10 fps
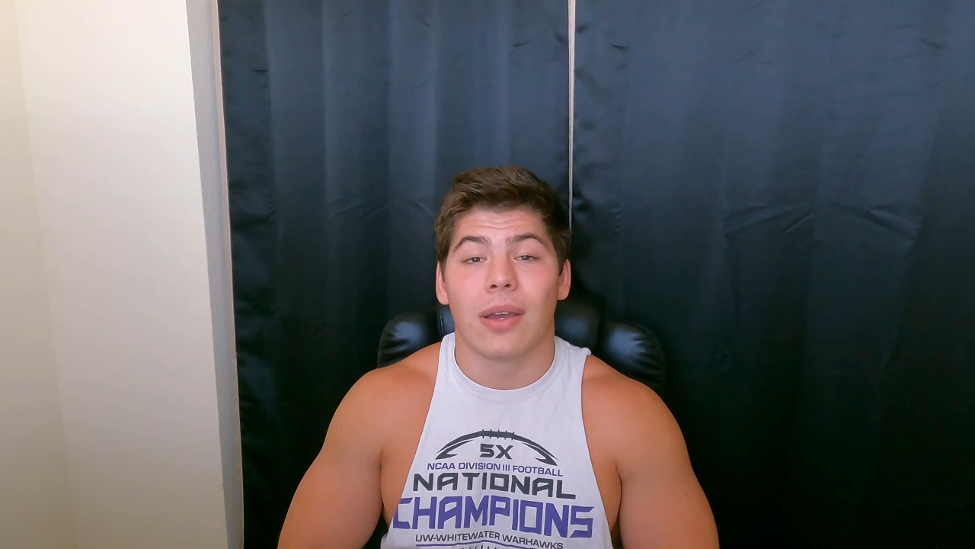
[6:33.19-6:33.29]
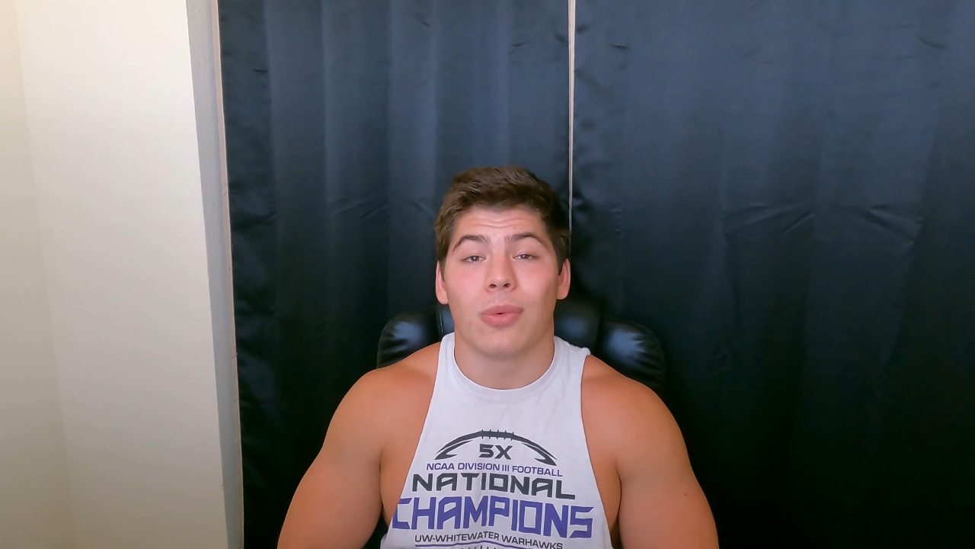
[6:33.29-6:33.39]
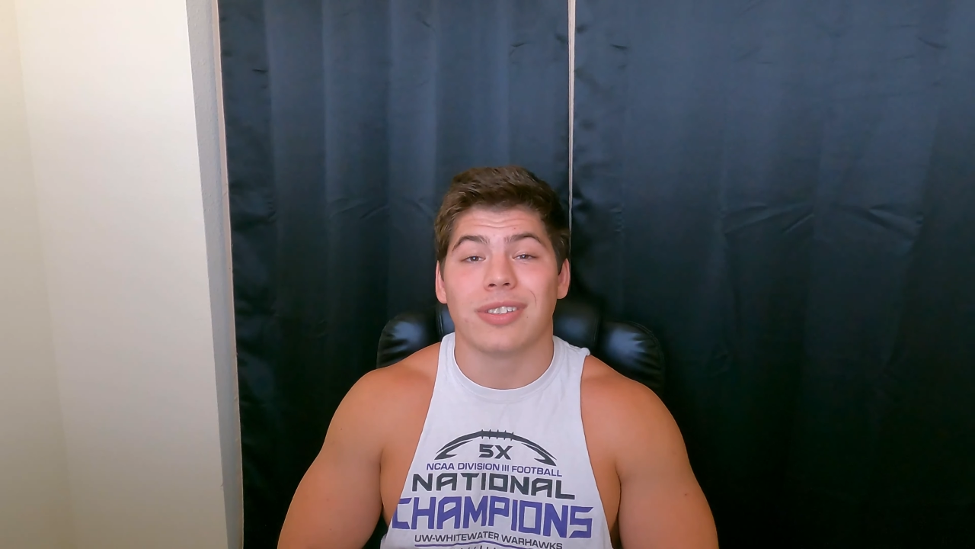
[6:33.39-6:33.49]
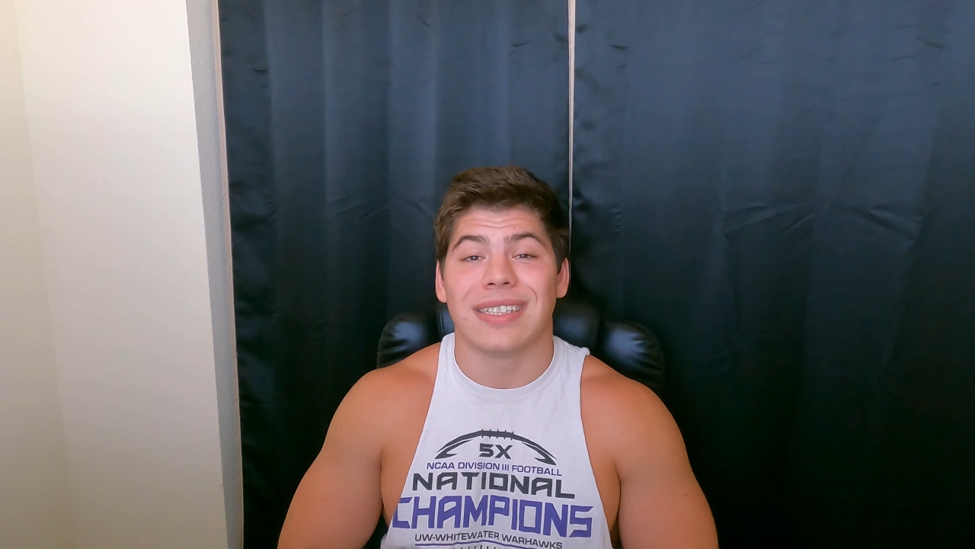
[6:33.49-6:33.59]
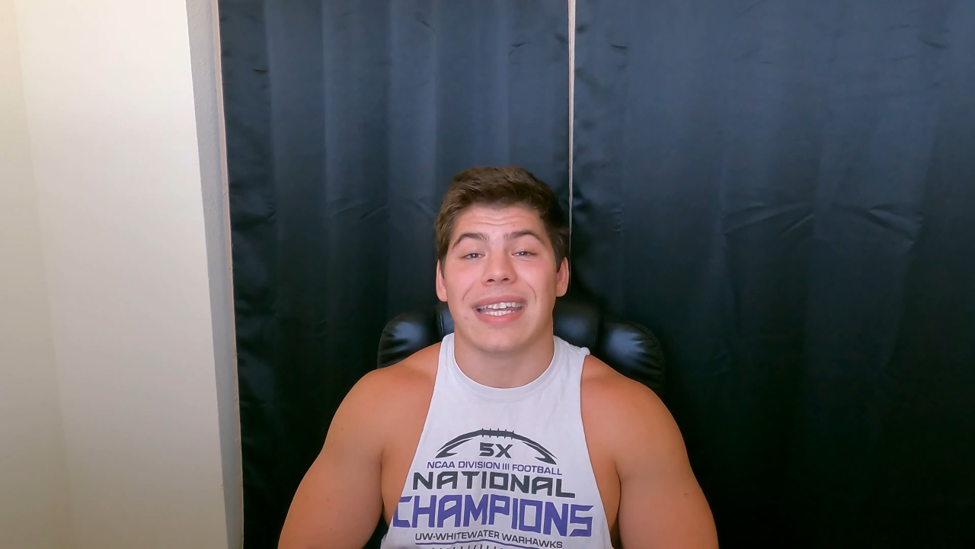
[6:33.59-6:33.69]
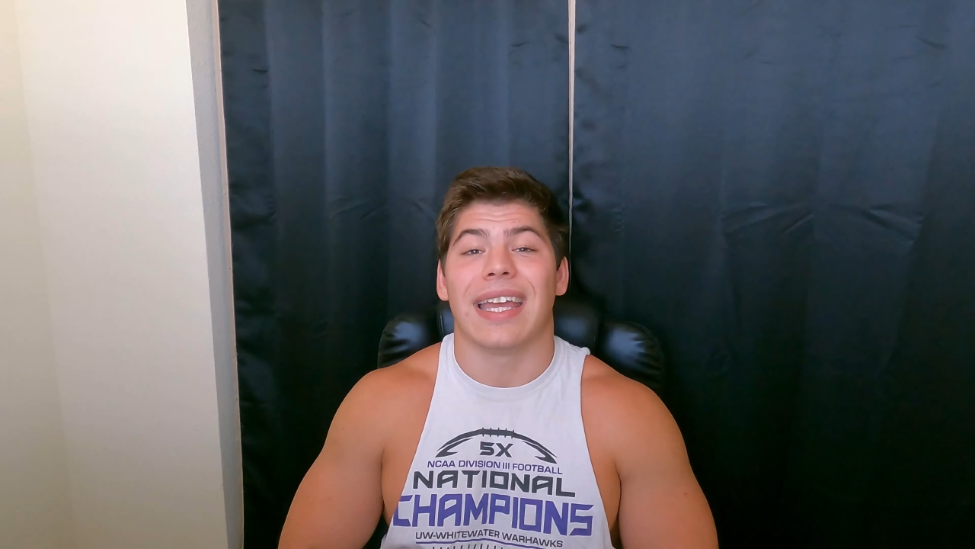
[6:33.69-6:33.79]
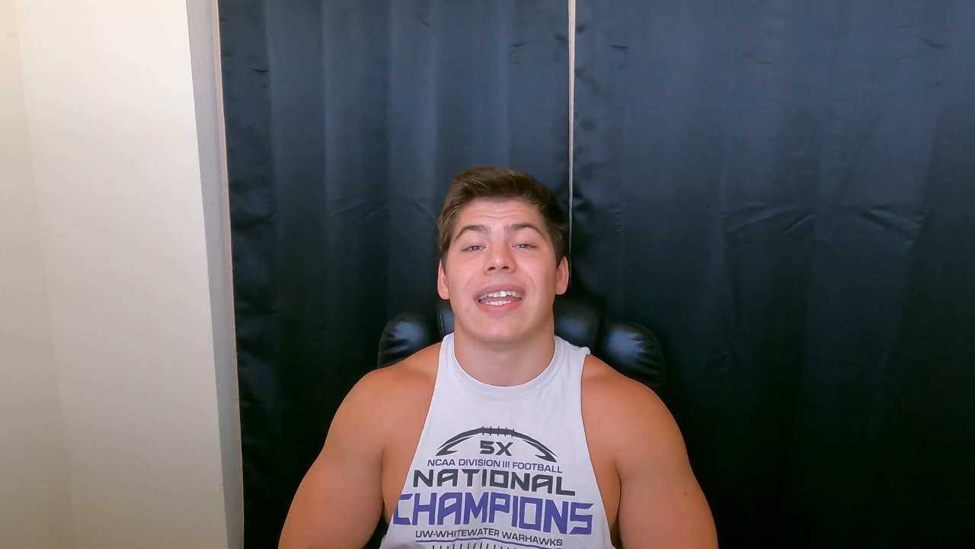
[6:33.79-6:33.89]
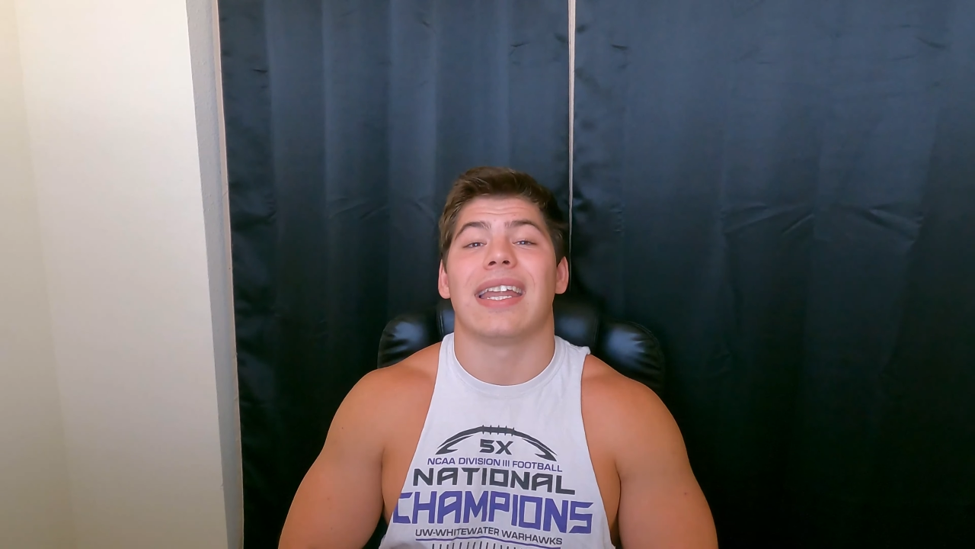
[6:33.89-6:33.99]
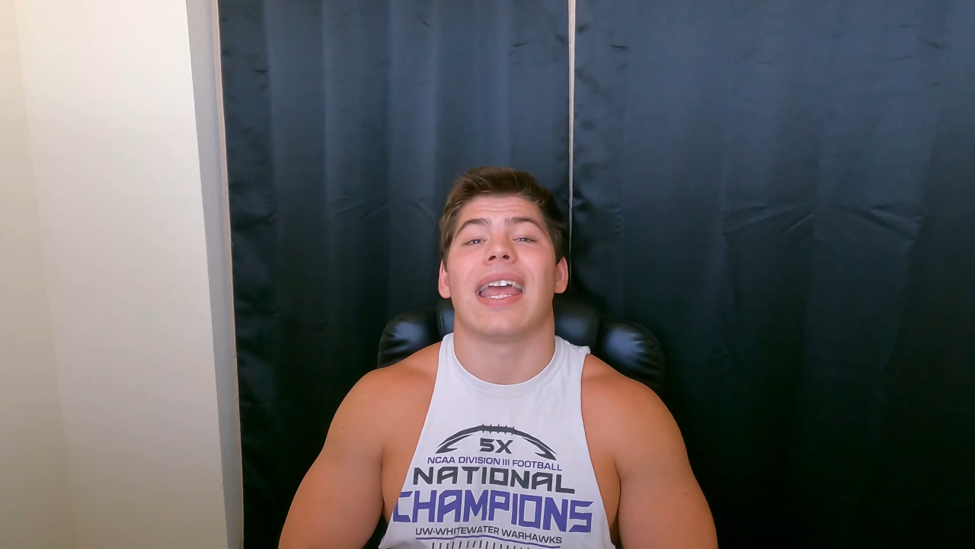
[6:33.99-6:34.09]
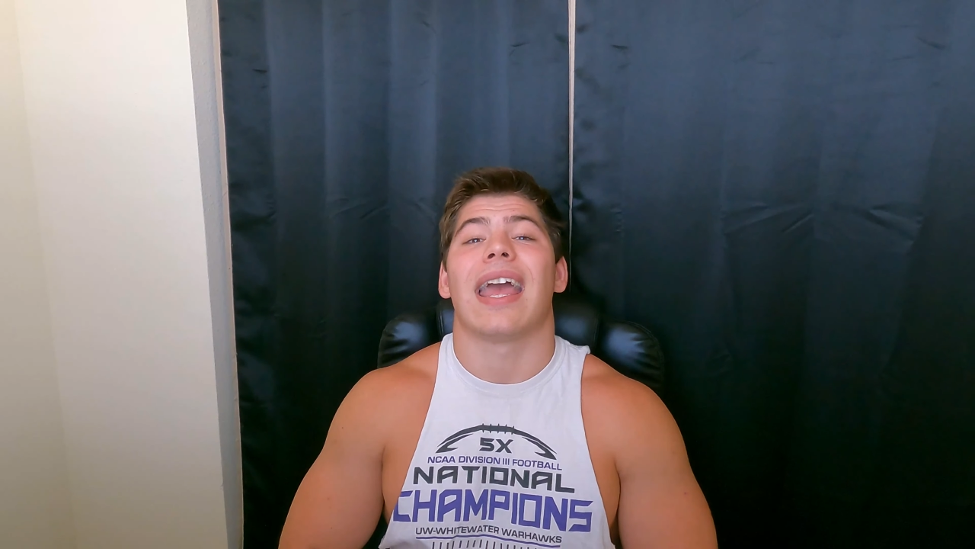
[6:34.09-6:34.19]
And once
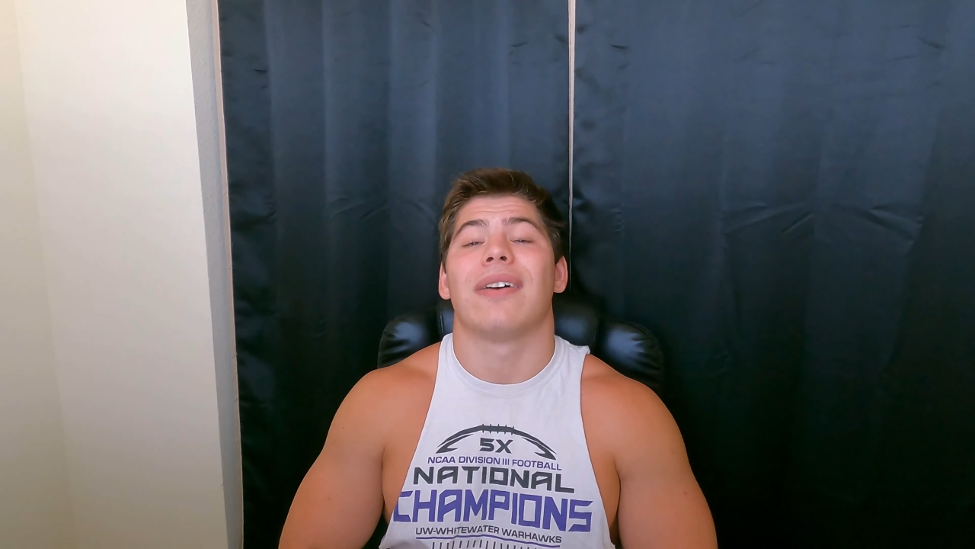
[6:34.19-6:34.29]
again,